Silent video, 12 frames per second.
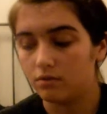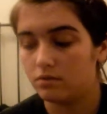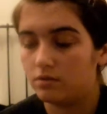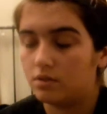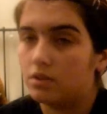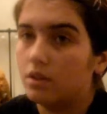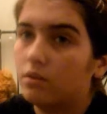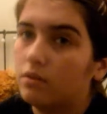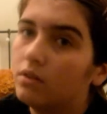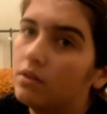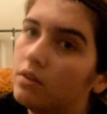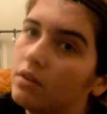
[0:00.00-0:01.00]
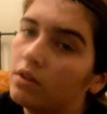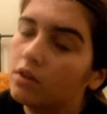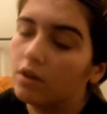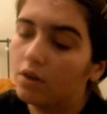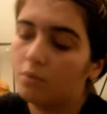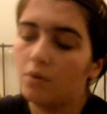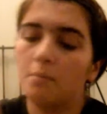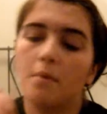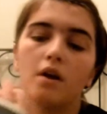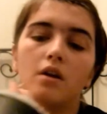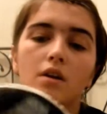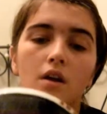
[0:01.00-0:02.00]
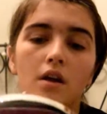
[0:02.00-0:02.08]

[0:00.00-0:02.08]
So you're going to want to mark